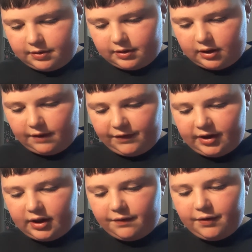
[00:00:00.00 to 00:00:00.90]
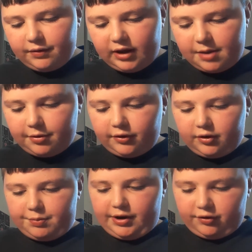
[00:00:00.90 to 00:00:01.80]
if your label is
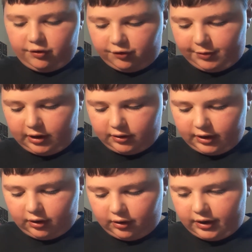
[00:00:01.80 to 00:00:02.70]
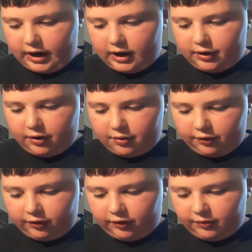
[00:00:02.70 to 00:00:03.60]
a bit too small, then all you gotta do
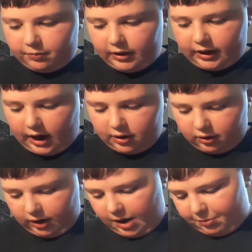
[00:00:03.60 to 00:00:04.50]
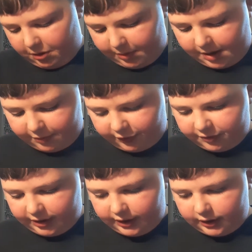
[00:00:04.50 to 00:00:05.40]
is just, like, I don't know, add more paper
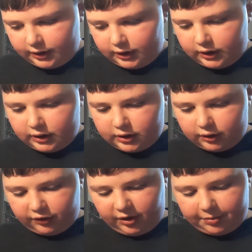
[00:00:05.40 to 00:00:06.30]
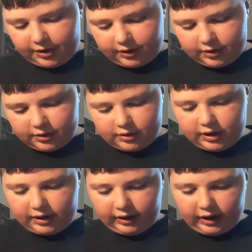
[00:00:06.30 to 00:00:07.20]
to it or something.
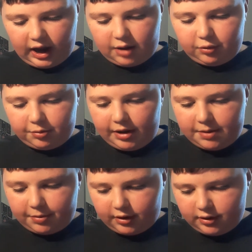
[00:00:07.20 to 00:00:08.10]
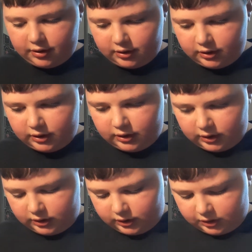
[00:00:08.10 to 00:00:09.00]
Yeah, like, add more paper,
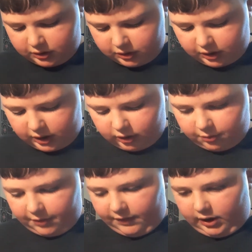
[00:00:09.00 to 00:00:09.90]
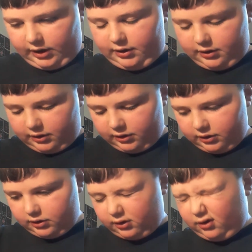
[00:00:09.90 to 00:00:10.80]
and it'll be fine.
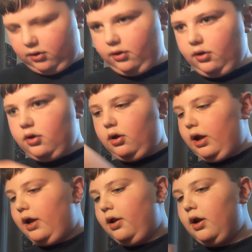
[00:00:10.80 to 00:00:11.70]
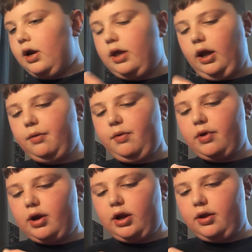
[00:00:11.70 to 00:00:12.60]
Okay, now that we
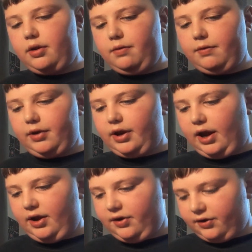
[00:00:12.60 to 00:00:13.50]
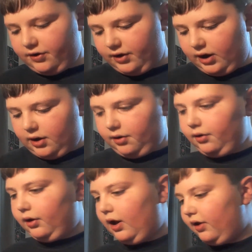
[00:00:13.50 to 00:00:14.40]
got it really nice, now
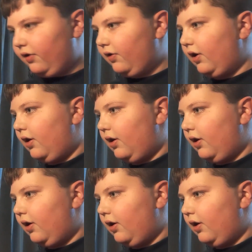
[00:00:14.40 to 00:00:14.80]
let's